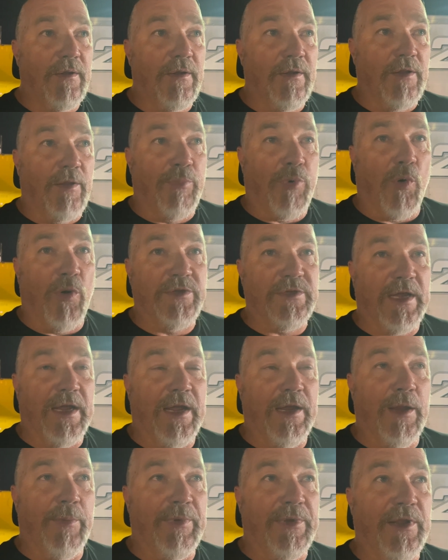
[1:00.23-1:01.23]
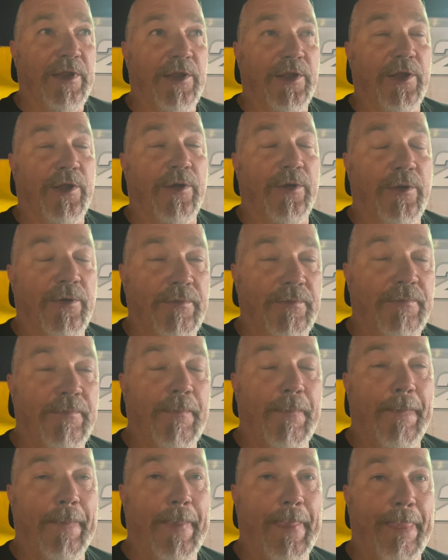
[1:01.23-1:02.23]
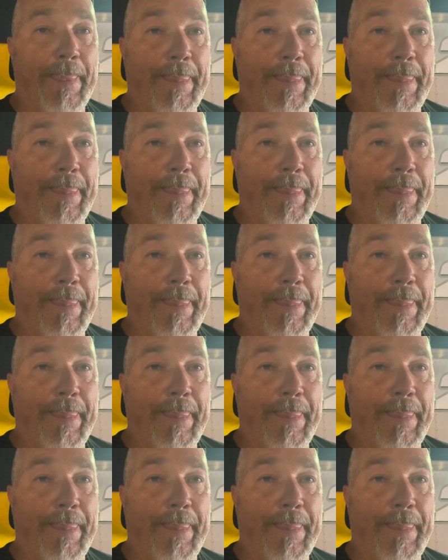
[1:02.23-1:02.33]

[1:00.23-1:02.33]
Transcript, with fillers: the points add up at the end of the year. All